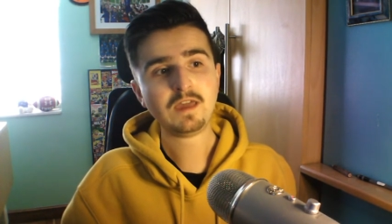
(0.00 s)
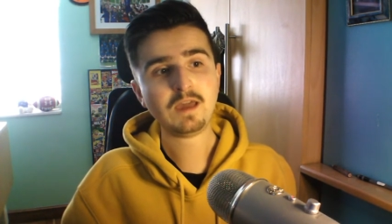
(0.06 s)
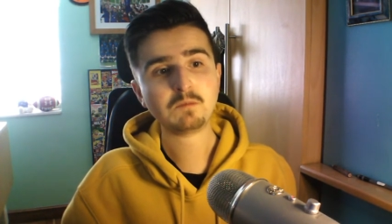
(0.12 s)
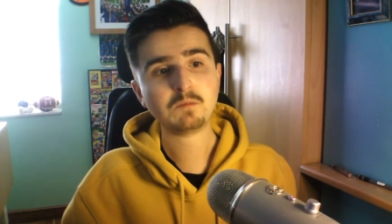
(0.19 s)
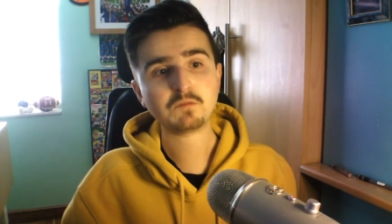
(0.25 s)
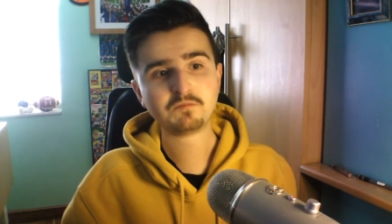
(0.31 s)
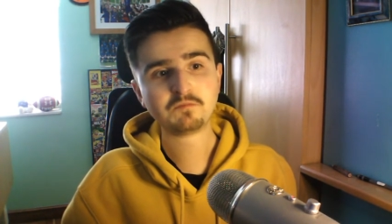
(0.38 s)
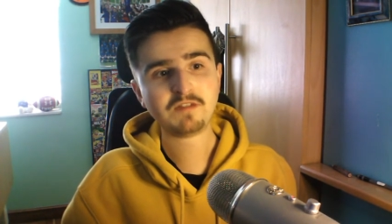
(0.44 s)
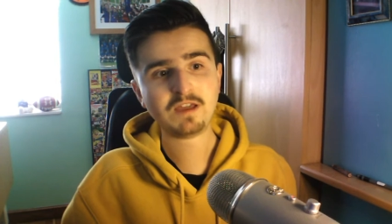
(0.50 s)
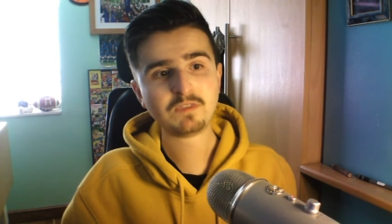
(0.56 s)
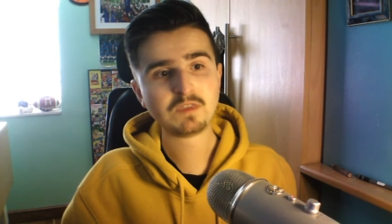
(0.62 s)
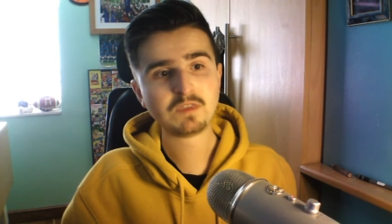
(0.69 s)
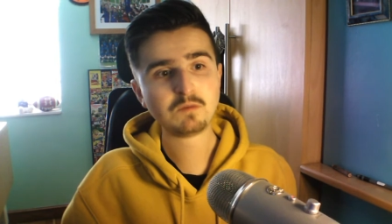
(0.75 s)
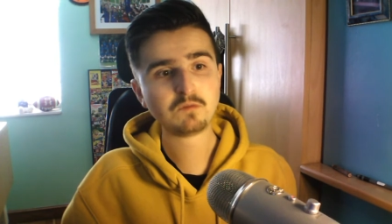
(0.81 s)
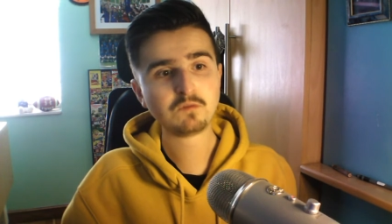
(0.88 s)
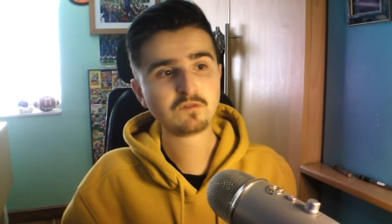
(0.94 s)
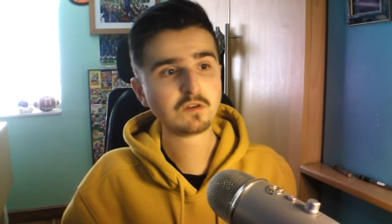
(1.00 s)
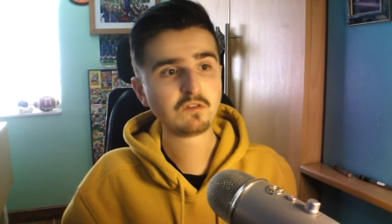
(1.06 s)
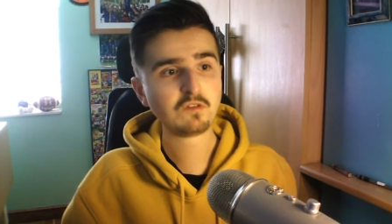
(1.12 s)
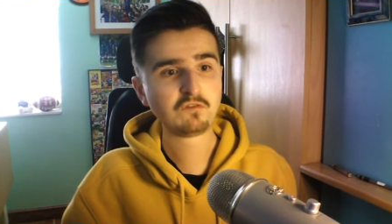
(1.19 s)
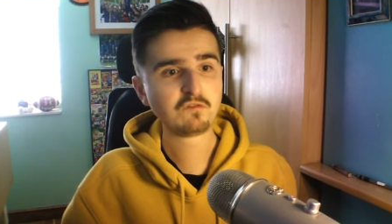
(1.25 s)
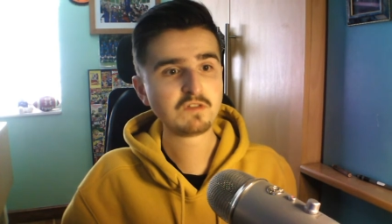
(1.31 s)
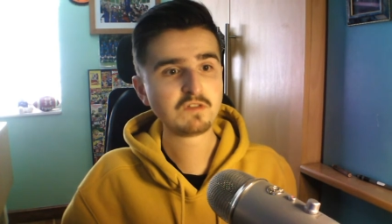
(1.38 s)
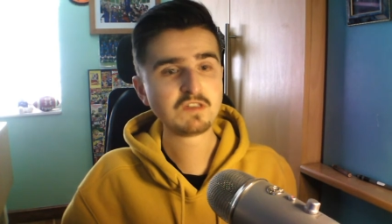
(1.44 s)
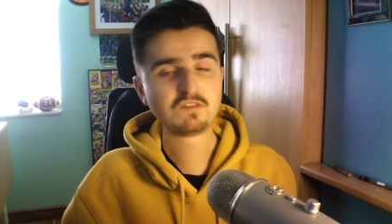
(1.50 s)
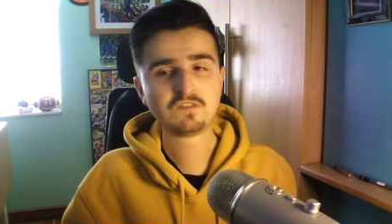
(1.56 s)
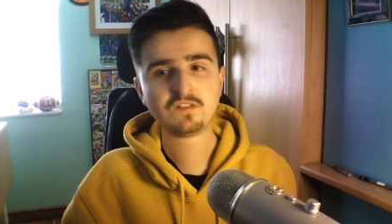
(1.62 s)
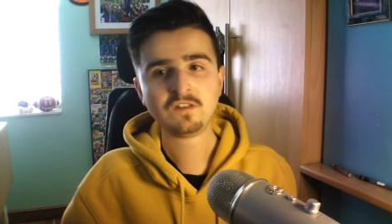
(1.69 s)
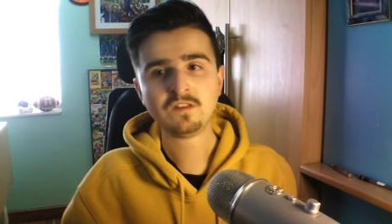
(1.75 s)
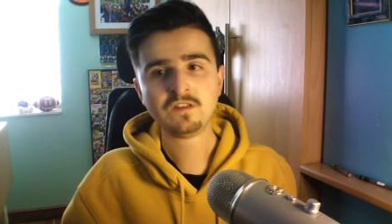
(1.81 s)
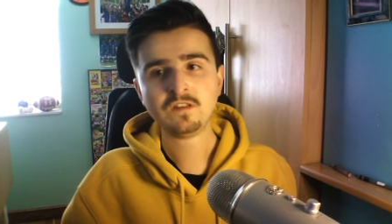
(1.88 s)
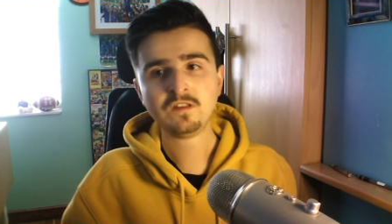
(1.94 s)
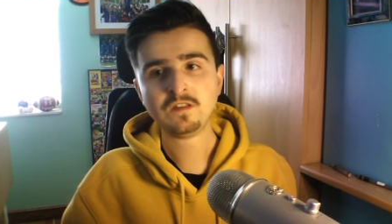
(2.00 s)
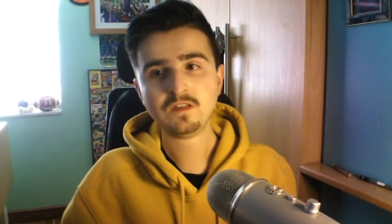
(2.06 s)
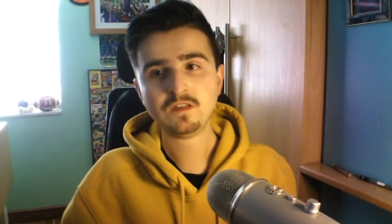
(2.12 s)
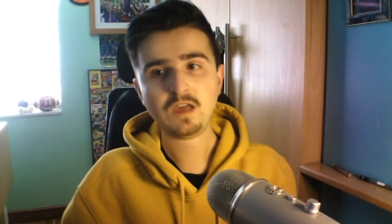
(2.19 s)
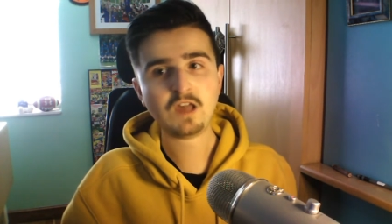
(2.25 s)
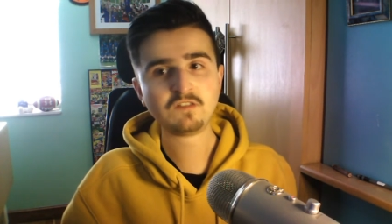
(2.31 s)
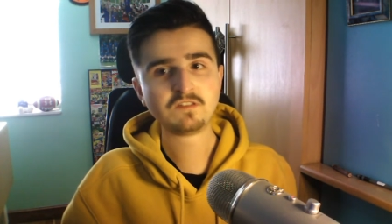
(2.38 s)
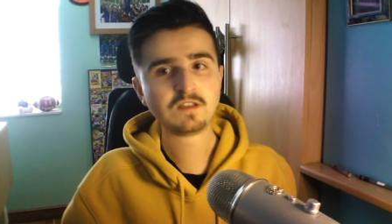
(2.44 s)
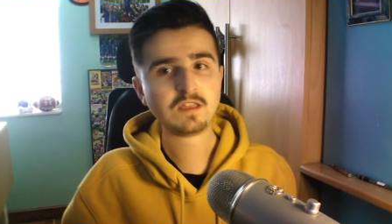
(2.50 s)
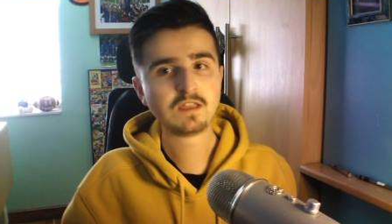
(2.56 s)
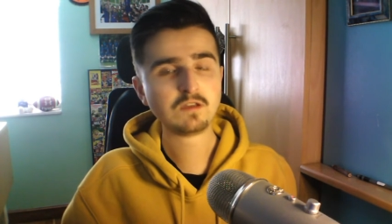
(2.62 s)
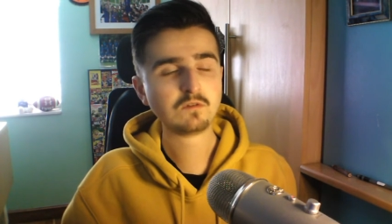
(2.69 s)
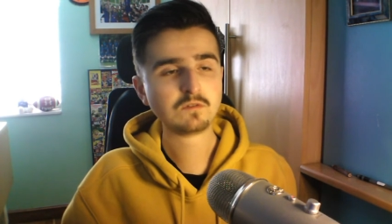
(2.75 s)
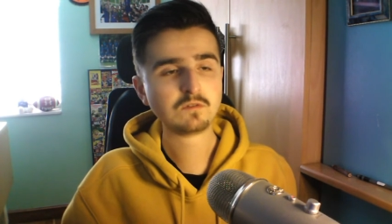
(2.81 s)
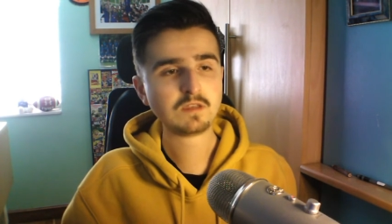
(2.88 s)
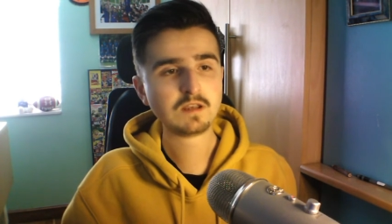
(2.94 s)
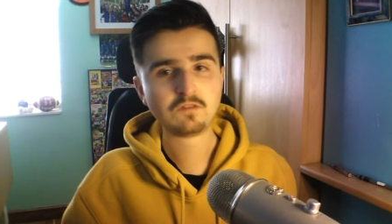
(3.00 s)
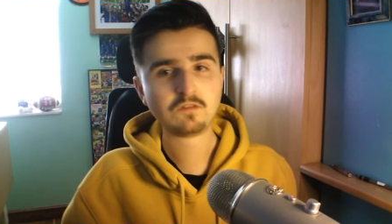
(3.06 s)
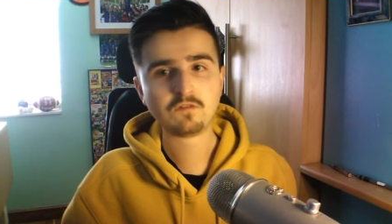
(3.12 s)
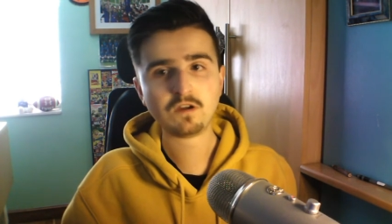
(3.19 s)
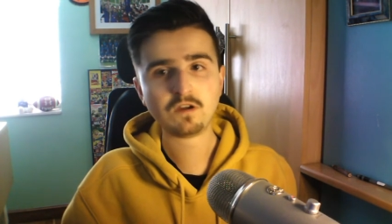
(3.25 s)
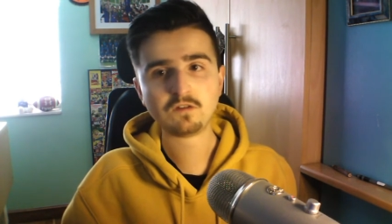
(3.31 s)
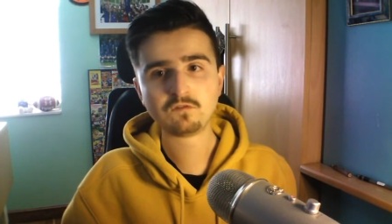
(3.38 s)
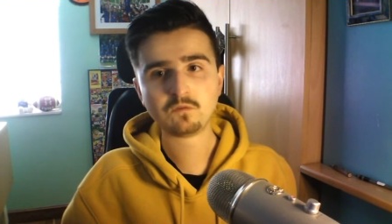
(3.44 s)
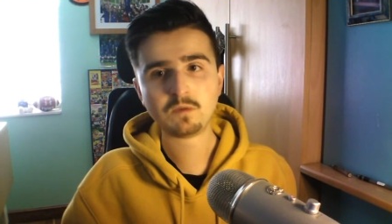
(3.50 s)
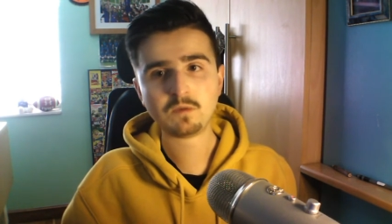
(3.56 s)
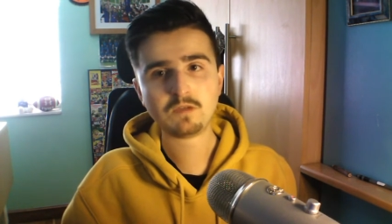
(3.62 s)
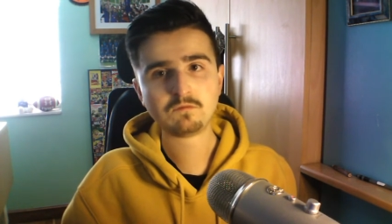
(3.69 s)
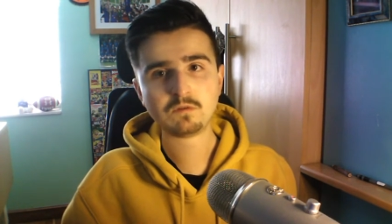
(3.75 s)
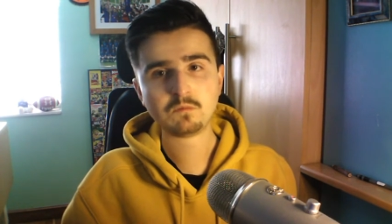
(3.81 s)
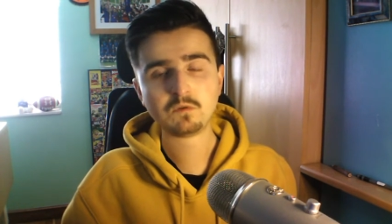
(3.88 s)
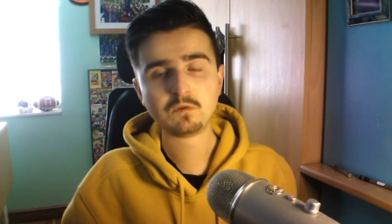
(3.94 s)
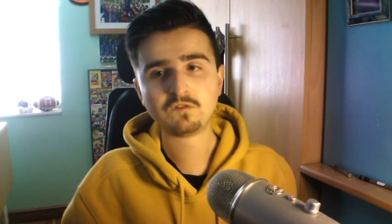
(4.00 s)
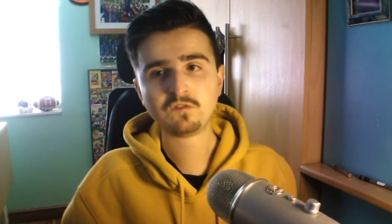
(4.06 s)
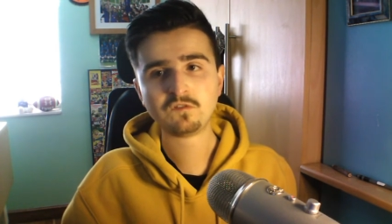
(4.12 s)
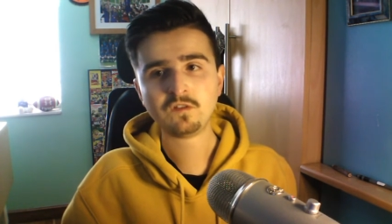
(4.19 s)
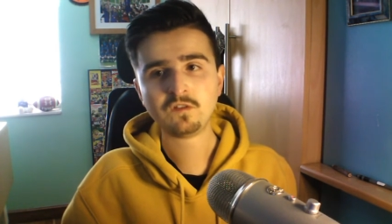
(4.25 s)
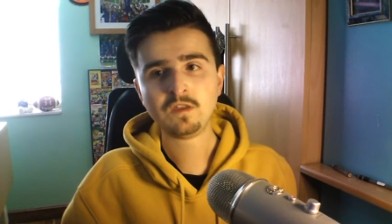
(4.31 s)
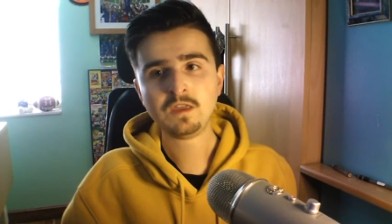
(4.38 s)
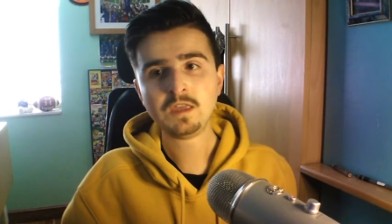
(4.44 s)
and was proud that he wasn't on the streets hustling or dealing drugs or whatever it was